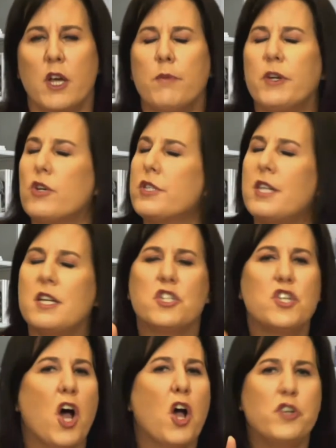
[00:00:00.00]
because there's
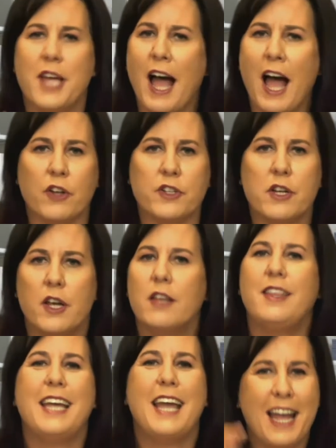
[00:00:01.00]
no doubt
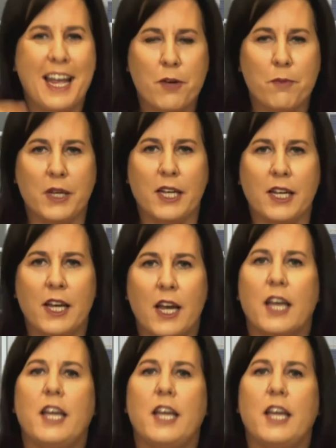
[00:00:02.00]
the enemy,